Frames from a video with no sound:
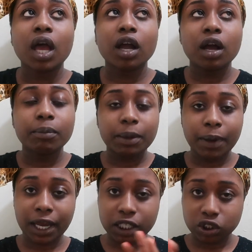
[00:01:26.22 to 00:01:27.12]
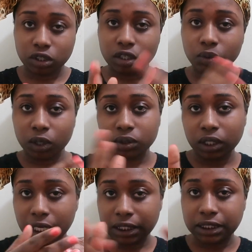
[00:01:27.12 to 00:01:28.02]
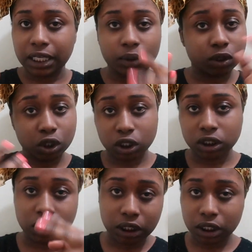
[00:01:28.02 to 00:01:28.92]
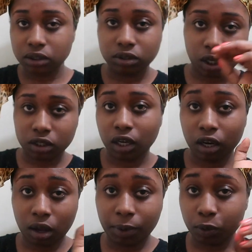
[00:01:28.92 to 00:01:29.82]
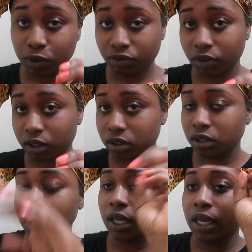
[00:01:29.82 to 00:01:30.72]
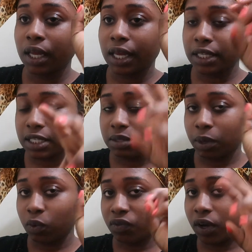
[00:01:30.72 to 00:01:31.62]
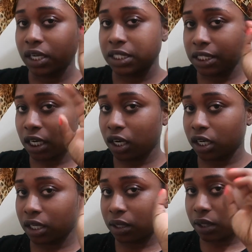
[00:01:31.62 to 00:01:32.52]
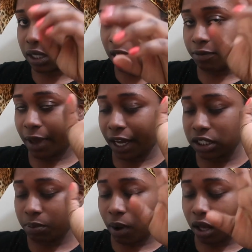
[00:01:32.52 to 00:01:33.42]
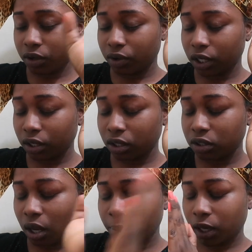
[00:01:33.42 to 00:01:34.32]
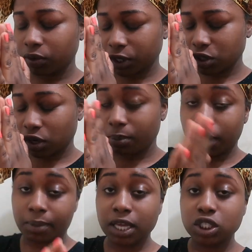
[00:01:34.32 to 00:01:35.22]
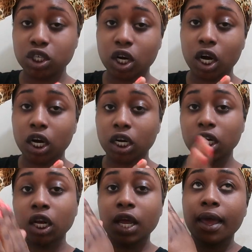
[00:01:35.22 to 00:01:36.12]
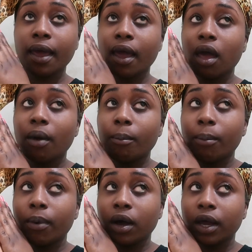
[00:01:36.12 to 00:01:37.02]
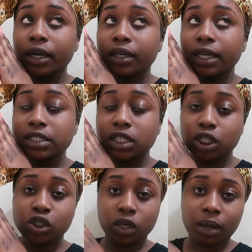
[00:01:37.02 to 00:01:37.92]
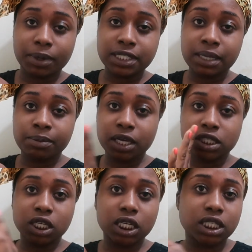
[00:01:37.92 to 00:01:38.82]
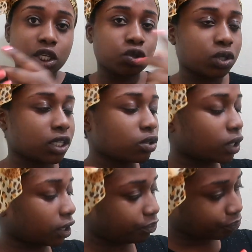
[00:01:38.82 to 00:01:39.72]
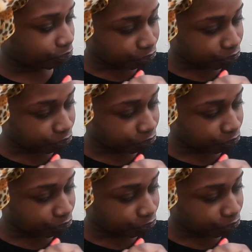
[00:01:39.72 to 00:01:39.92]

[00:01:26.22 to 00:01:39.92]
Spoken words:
I got my package. The other one, like I said, I returned it today. Done. I got my refund. It says my refund is there. Gave back to my MasterCard. But it's not showing on my statement because it's going to take 2 days. Okay.